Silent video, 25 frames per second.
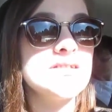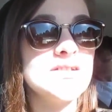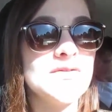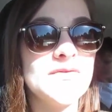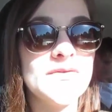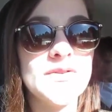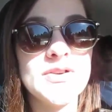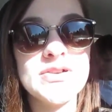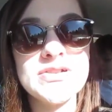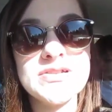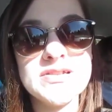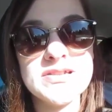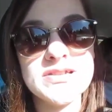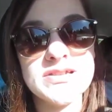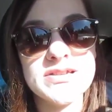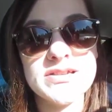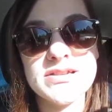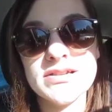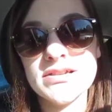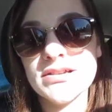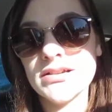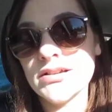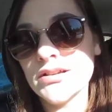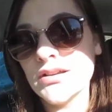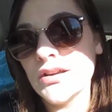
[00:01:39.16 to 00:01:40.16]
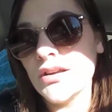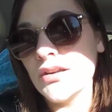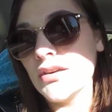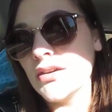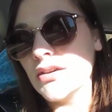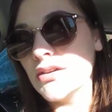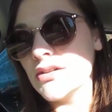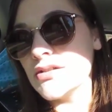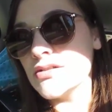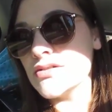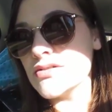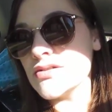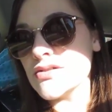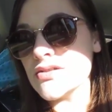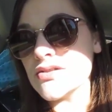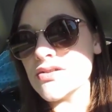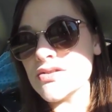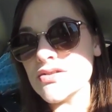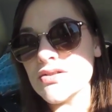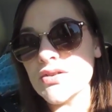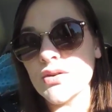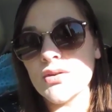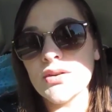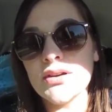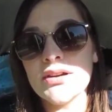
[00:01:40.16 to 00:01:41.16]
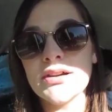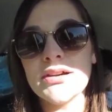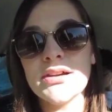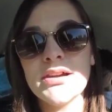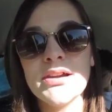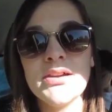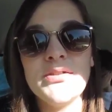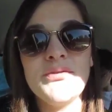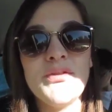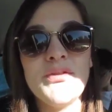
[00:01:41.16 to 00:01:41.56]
the first store Baby's